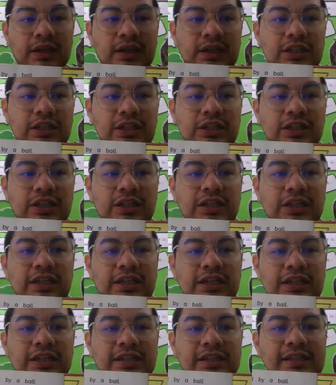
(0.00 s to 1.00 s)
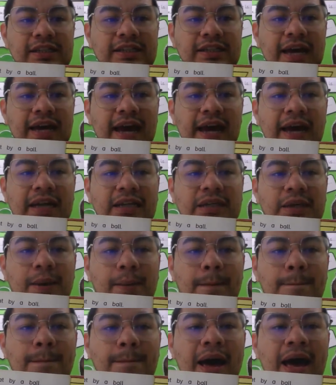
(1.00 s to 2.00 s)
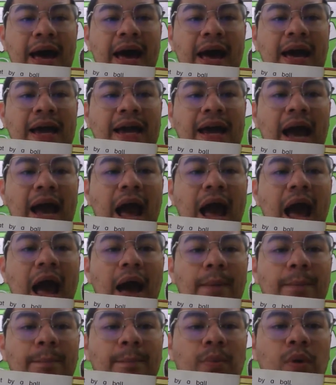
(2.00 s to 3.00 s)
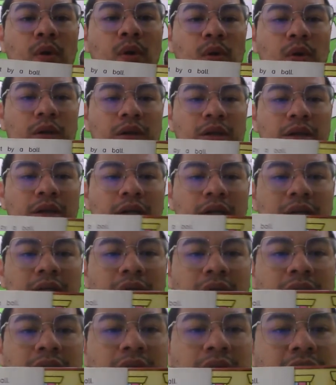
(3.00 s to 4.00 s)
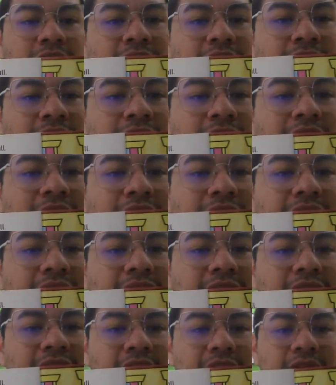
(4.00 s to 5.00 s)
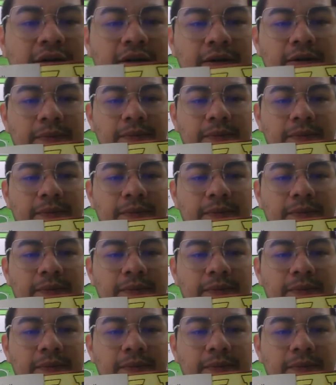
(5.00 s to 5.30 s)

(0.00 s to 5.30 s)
She sat by a ball. Now she's sitting near